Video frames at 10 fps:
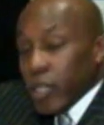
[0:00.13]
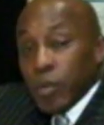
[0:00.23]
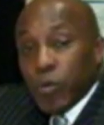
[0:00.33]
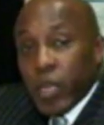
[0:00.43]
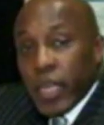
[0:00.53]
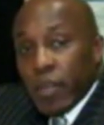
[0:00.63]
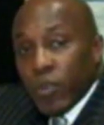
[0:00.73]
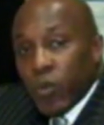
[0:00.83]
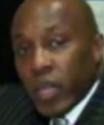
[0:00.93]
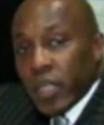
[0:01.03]
Good morning,
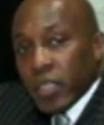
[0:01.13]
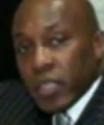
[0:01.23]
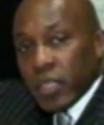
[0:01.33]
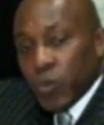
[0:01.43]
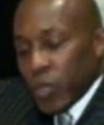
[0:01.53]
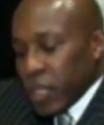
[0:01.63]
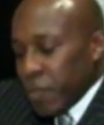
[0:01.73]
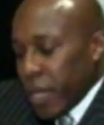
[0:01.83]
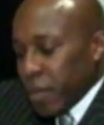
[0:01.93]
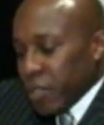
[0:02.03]
everyone. Willie the
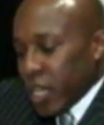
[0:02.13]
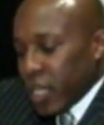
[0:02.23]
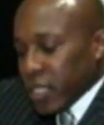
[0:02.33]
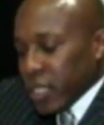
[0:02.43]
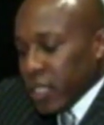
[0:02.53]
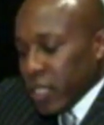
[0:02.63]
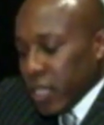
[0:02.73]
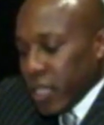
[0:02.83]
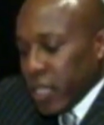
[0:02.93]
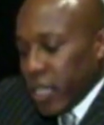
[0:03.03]
Bam Johnson
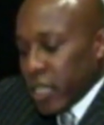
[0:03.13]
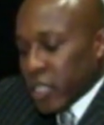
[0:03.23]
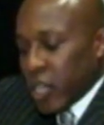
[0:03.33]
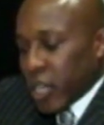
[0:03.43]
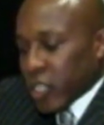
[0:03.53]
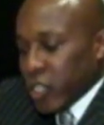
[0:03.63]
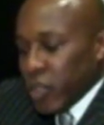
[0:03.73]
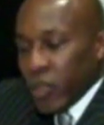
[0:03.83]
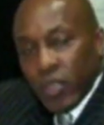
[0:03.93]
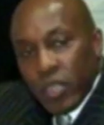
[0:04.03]
here to talk to
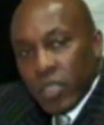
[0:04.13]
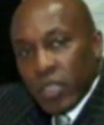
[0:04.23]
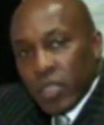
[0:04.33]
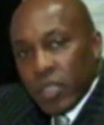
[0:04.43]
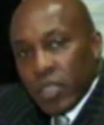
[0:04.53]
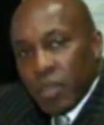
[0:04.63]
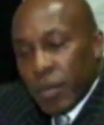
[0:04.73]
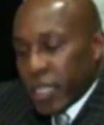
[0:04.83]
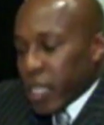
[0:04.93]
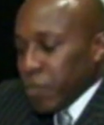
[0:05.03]
you
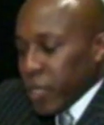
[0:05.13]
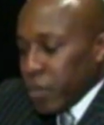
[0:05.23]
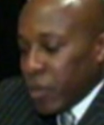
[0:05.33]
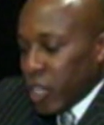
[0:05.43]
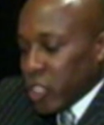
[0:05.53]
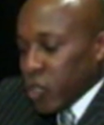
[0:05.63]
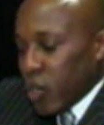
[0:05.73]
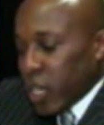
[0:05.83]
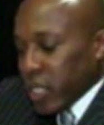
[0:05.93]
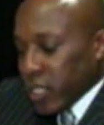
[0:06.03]
about the Complete
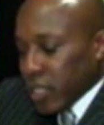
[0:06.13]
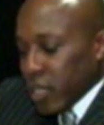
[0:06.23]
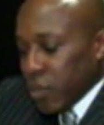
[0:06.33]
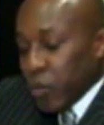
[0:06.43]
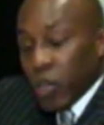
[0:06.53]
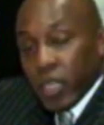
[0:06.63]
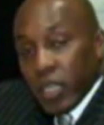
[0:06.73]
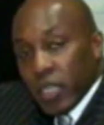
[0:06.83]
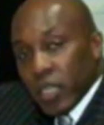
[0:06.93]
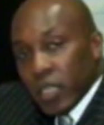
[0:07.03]
Martial Artist book.
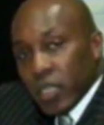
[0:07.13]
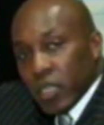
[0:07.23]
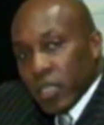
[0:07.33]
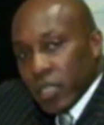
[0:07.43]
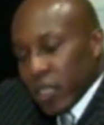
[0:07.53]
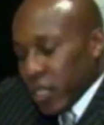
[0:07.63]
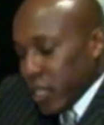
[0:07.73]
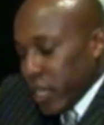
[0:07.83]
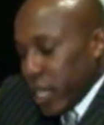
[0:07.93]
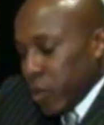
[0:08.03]

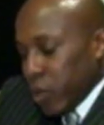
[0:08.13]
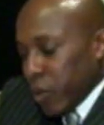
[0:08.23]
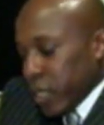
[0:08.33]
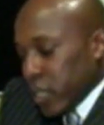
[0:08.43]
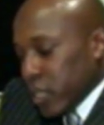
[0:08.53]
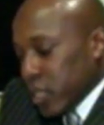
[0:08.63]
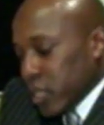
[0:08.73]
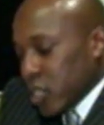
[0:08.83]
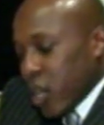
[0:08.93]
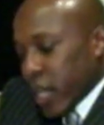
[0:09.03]
And we were
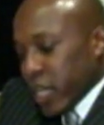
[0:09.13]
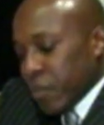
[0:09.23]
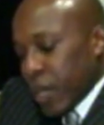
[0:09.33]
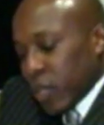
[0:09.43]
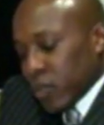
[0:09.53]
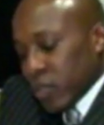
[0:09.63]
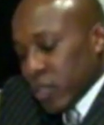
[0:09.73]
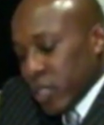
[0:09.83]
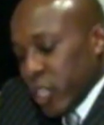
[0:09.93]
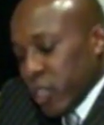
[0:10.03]
talking about
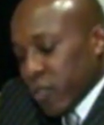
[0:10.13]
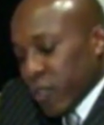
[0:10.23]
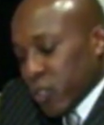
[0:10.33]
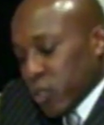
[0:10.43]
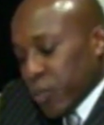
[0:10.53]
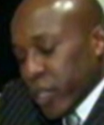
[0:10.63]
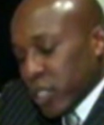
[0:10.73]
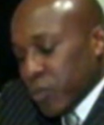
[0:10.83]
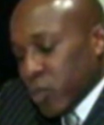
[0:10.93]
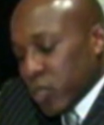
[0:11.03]
the universal
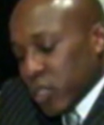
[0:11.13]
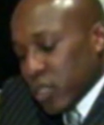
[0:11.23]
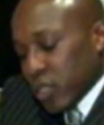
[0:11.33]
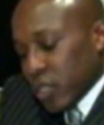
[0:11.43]
principles.